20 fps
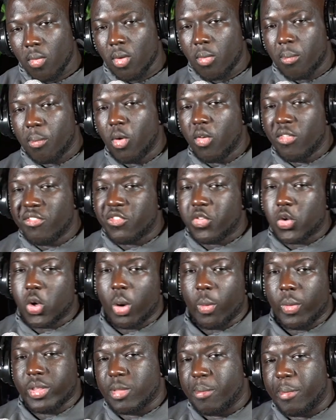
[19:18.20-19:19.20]
Moving
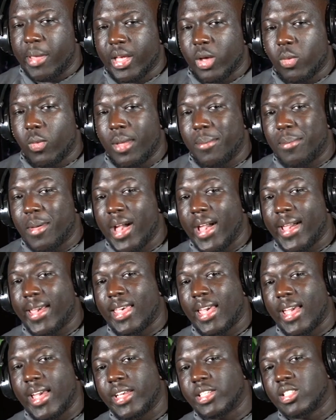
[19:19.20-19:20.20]
forward with the Makeaway
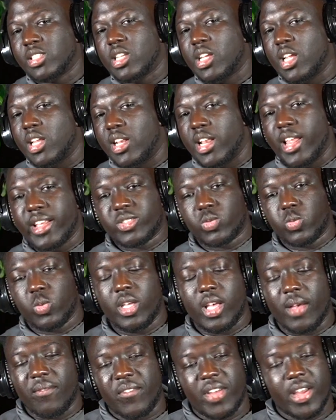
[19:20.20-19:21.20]
podcast, next
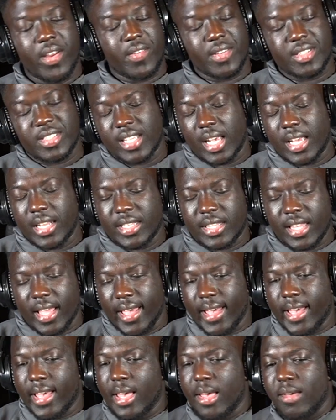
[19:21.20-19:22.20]
week I'm very excited to
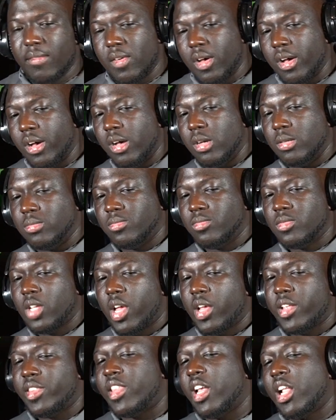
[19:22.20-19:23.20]
have
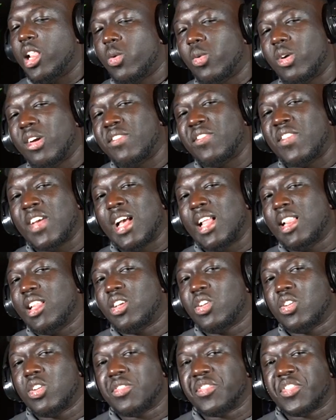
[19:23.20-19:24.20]
Delaware
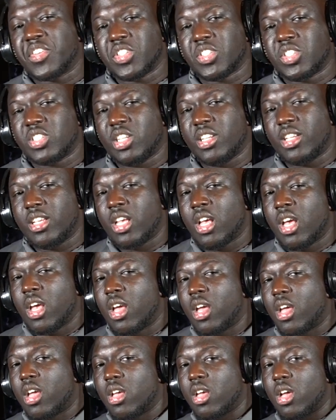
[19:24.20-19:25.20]
Valley University
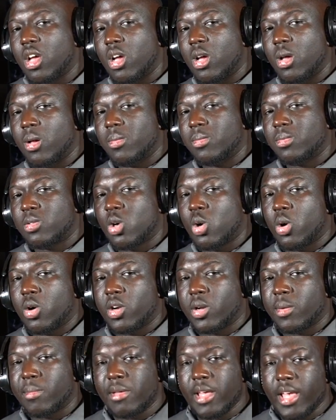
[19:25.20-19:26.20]

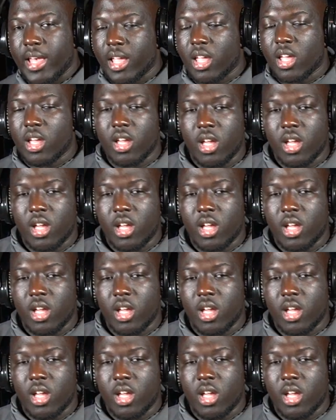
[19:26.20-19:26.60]
cornerback